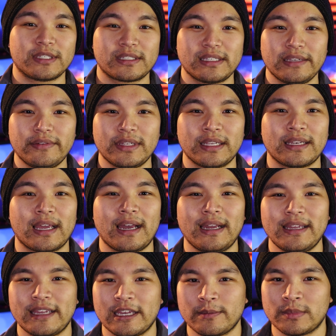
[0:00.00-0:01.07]
is Steven, and
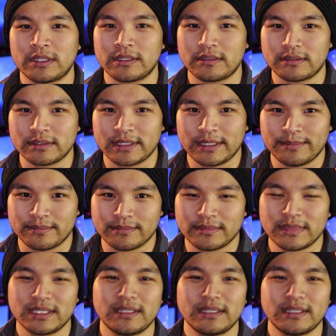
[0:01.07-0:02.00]
I am ALittleDIMM.